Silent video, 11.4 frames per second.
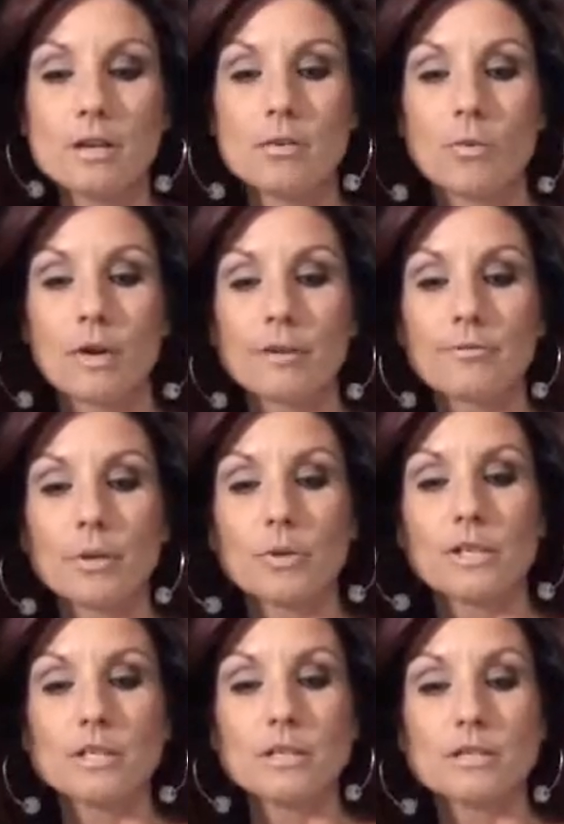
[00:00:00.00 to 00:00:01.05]
you want
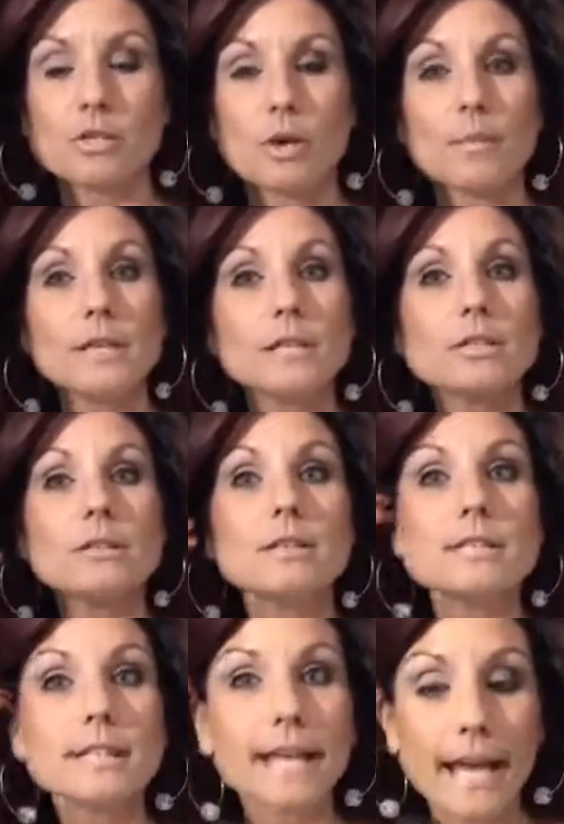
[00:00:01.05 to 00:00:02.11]
to do. So I'm going to do
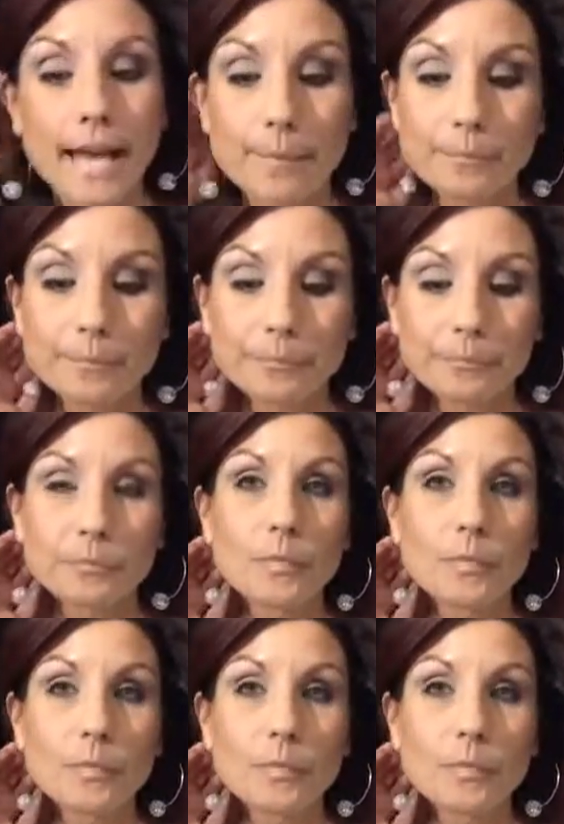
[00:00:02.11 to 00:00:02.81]
this again.